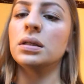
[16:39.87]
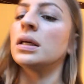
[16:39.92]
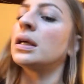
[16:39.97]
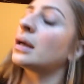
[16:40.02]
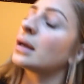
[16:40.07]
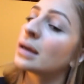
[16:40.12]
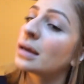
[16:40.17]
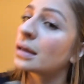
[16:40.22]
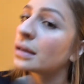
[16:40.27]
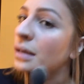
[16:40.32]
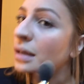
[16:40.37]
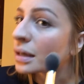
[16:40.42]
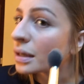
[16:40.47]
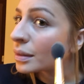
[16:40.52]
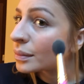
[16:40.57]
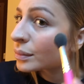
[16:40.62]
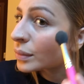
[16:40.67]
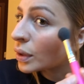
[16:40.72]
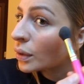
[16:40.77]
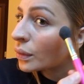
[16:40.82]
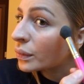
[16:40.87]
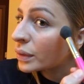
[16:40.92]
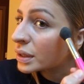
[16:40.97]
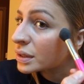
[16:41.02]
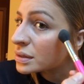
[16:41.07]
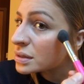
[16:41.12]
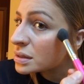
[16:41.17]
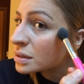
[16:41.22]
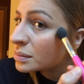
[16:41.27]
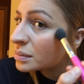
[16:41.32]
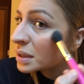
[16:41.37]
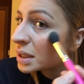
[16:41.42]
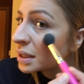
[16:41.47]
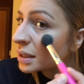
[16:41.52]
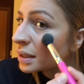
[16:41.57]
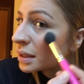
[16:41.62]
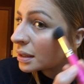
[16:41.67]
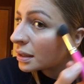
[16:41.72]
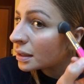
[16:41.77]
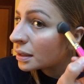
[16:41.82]
And I'm going to
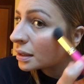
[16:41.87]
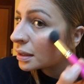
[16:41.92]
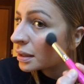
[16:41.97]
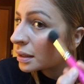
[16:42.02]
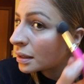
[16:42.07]
be